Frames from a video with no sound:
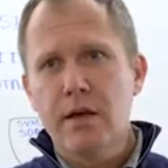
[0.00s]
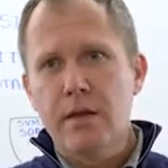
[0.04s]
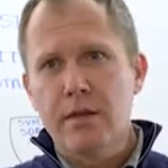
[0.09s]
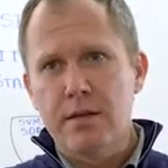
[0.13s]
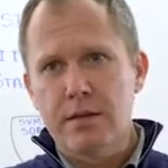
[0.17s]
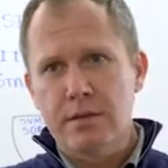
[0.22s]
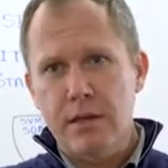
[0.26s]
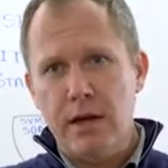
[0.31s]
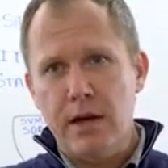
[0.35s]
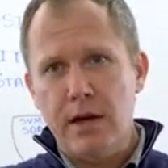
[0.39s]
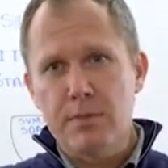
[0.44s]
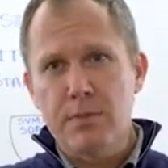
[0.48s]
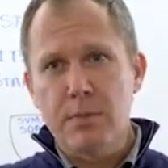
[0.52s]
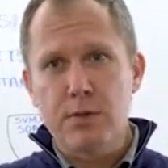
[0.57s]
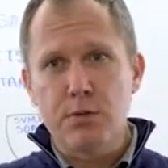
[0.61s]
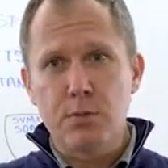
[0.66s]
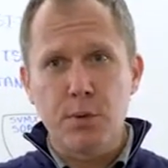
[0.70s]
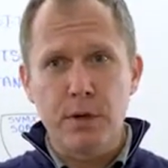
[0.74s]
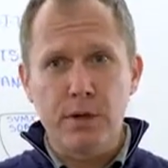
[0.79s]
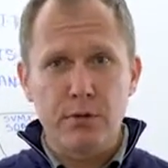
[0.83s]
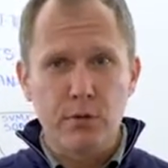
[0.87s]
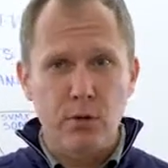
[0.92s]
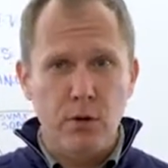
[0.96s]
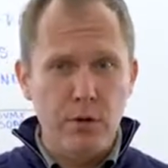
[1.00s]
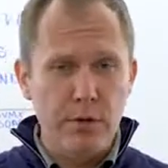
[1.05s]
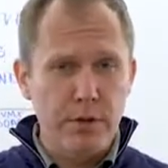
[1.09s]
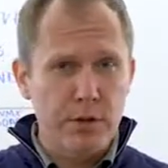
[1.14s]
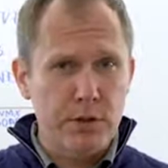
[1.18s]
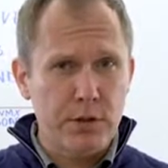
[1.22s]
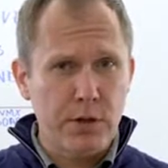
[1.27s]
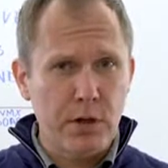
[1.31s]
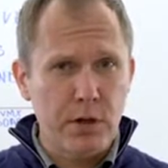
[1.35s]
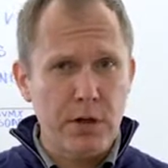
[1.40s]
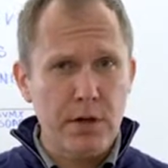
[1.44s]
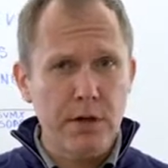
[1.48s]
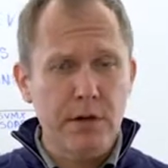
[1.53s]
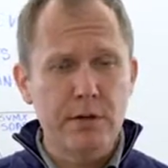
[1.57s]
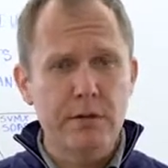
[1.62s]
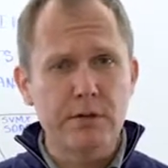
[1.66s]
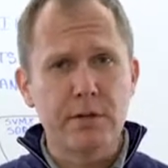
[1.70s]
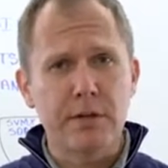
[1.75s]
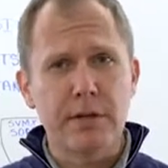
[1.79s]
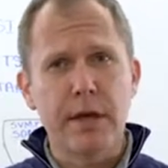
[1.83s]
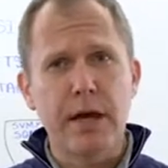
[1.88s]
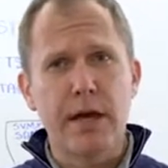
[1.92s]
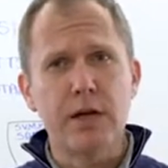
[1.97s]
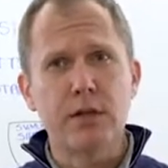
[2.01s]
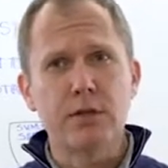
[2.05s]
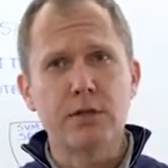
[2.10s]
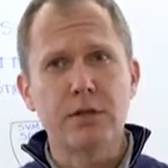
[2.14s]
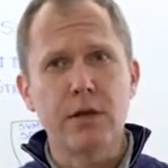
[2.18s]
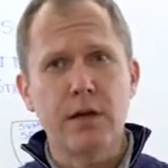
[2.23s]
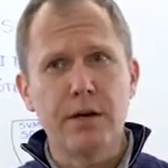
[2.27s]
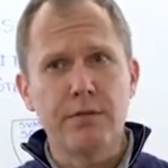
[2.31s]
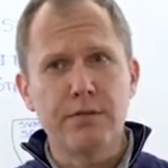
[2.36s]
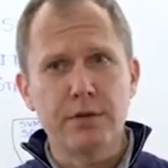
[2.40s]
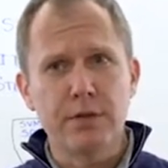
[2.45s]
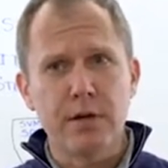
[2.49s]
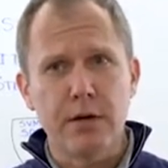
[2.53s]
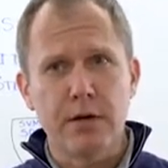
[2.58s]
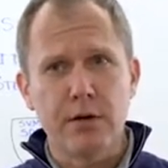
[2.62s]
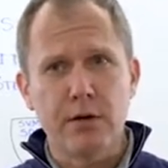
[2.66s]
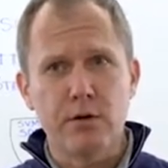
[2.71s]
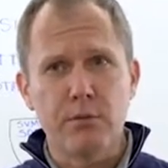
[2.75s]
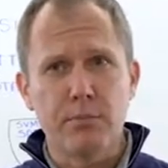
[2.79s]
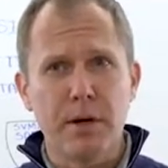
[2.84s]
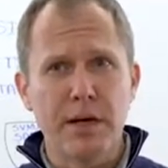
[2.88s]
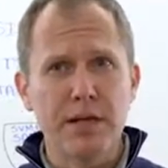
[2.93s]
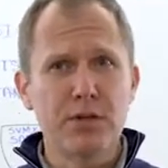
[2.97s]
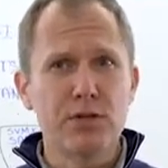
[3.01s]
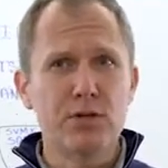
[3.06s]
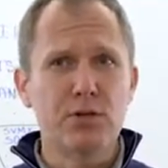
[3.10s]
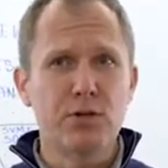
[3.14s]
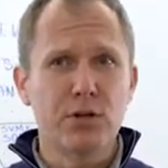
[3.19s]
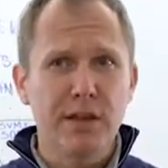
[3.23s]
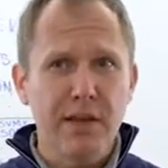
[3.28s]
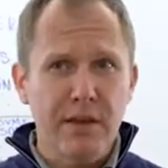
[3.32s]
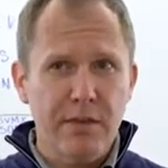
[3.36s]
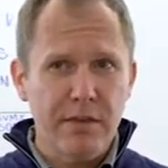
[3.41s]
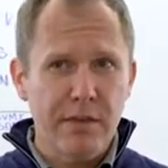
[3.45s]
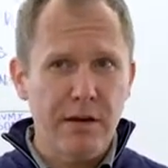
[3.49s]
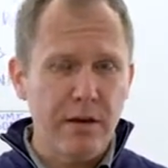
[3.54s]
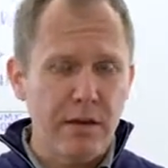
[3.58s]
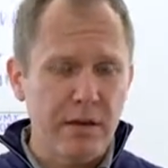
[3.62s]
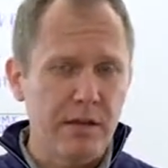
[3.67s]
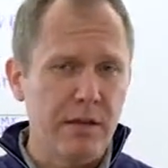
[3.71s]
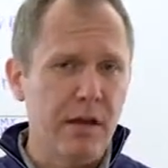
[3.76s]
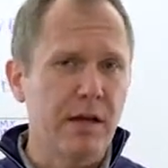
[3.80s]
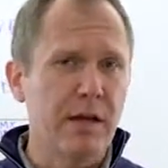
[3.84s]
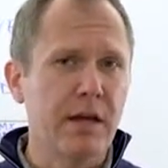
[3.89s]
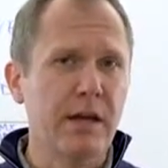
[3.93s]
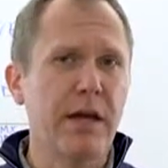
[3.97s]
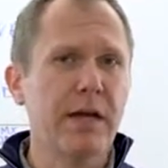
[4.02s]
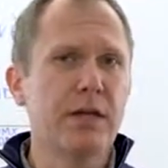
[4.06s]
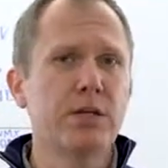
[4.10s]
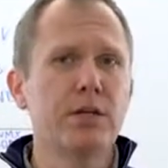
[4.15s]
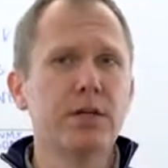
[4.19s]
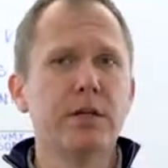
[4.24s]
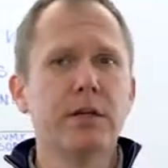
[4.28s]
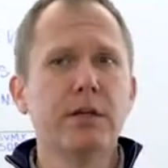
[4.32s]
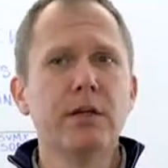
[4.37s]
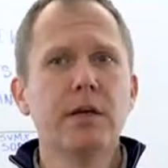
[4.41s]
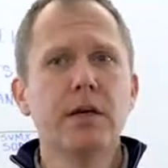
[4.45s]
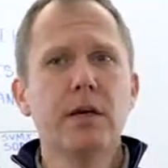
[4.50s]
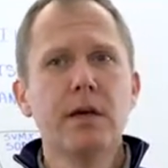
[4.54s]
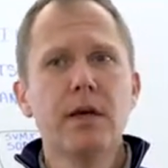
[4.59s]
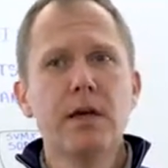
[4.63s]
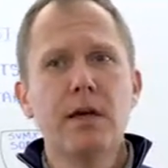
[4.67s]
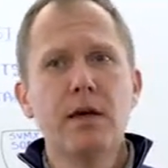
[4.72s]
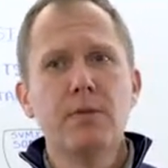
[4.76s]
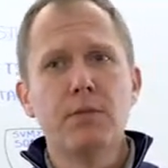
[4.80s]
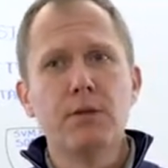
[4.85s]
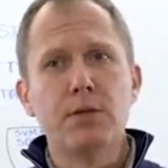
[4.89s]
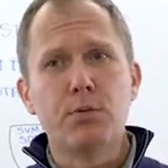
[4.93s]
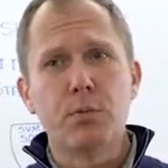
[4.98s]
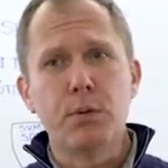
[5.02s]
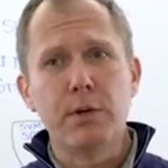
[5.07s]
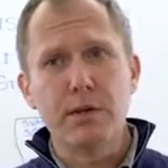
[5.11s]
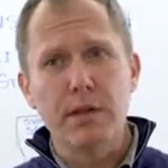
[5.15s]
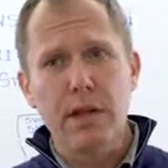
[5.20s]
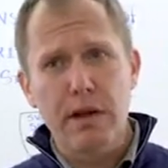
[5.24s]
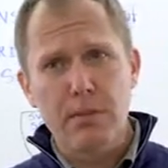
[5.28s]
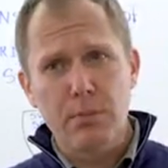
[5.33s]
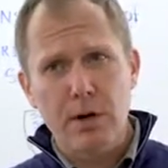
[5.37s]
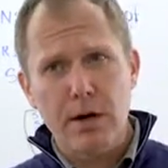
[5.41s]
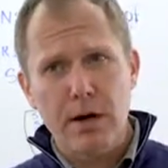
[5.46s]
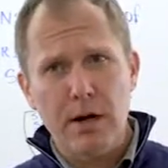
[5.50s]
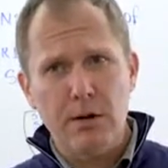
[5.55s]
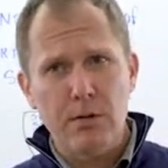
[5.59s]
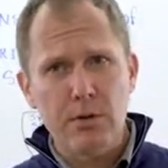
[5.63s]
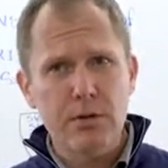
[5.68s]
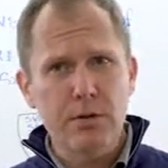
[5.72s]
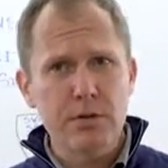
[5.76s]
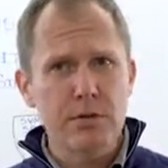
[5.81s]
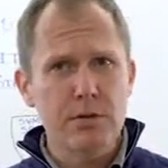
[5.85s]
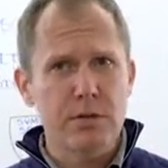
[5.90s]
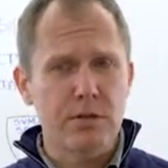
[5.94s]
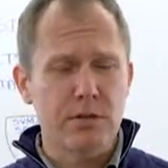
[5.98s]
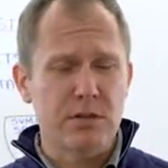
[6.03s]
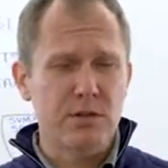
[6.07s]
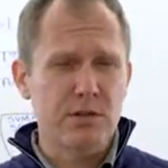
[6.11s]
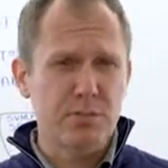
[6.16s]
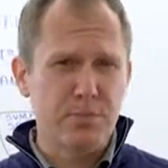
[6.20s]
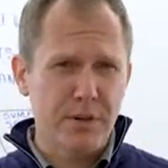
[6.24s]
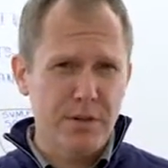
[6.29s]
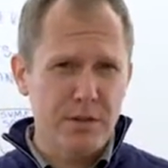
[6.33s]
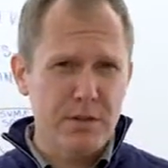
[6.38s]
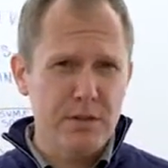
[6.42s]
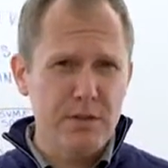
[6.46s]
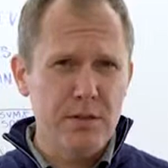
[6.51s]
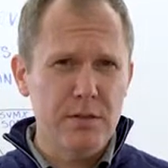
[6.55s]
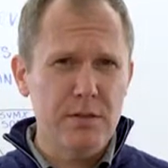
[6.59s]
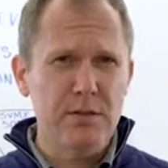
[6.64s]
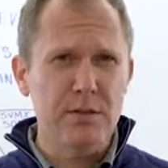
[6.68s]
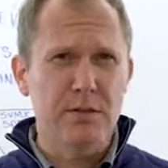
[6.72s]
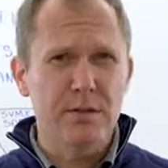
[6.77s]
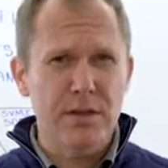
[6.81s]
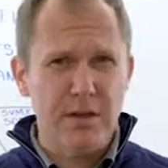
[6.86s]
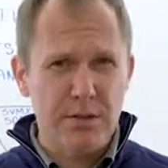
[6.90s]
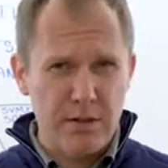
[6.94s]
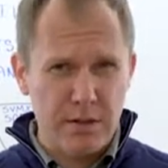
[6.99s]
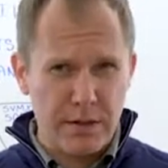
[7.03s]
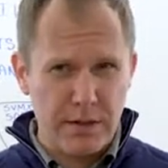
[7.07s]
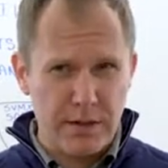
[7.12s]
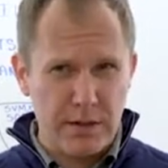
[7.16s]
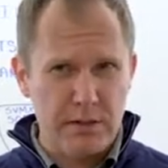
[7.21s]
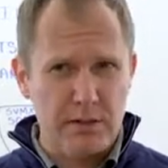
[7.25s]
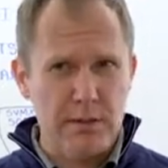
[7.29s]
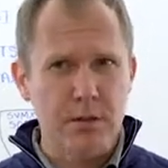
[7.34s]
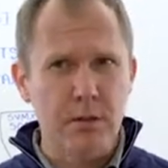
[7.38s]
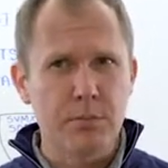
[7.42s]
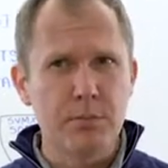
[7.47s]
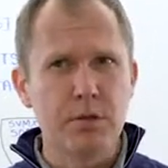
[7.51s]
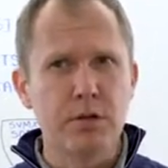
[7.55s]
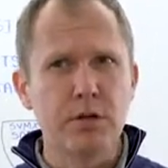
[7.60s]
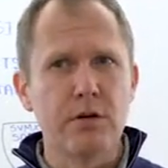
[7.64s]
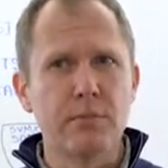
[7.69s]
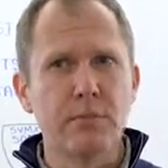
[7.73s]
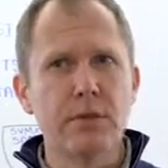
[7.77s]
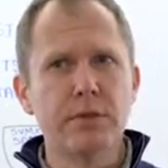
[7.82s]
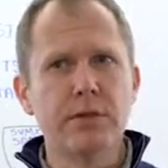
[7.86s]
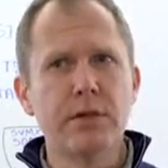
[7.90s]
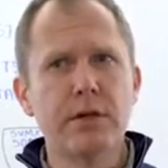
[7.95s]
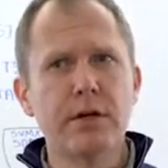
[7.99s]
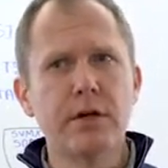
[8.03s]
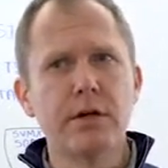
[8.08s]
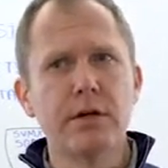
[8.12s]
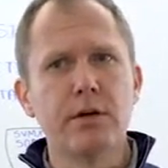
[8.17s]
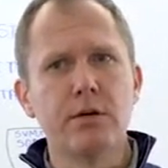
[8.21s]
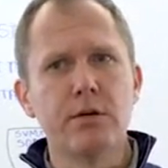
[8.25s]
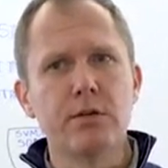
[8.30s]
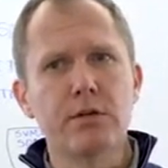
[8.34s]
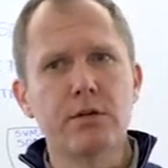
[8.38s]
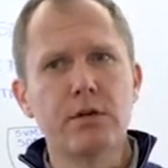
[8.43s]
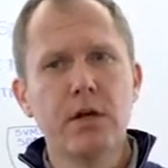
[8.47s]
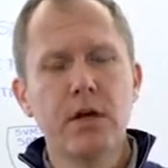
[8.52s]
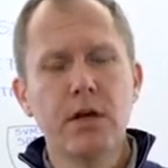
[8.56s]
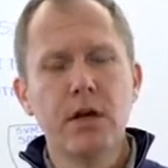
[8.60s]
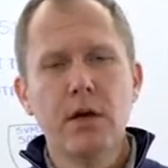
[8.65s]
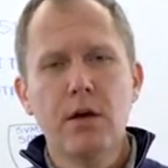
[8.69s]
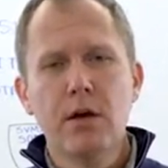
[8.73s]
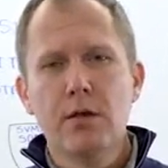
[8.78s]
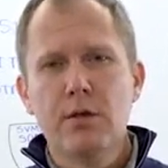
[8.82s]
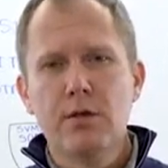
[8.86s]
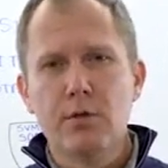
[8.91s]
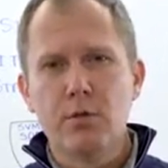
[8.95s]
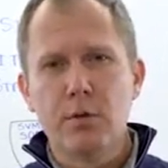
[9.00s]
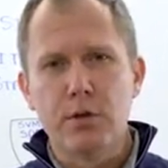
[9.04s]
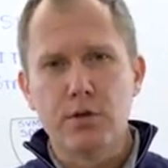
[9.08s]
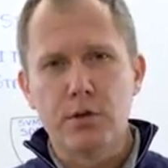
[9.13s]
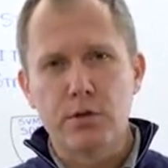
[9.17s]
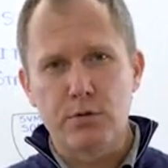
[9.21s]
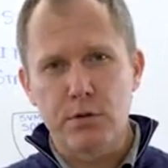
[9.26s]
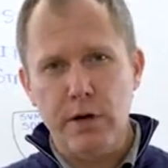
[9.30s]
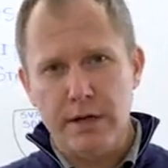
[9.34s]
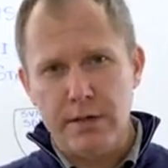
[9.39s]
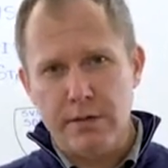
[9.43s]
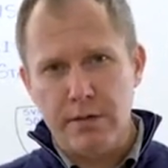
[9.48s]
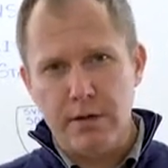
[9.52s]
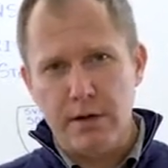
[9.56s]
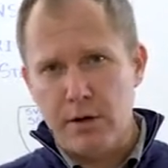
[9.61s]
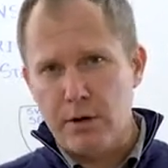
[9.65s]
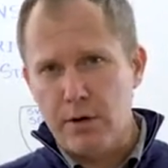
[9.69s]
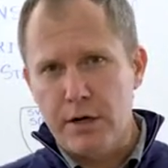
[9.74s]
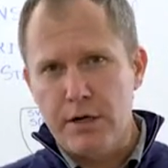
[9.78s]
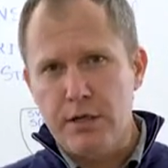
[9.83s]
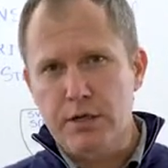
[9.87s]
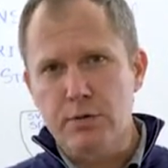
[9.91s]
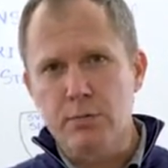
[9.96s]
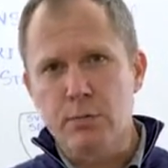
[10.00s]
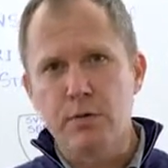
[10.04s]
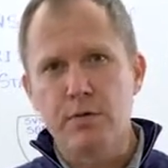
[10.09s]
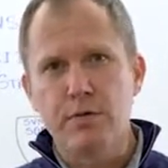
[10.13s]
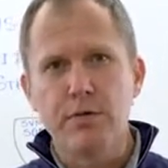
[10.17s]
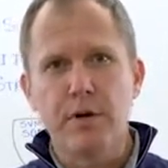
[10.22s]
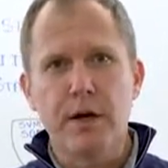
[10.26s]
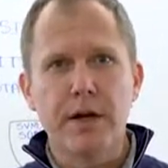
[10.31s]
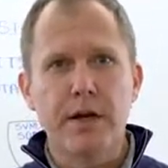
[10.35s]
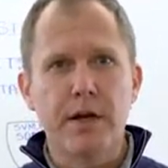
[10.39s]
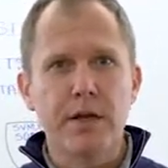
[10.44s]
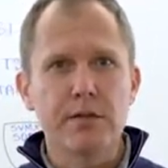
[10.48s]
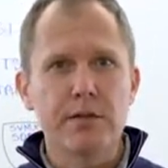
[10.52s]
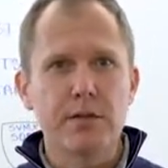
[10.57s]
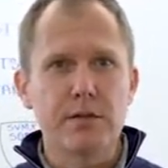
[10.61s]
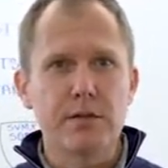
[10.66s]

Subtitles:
the time between roll the truck to cash lifecycle by strengthening the connection between labor hours, expenses, and things like consumption of materials through a direct integration with finance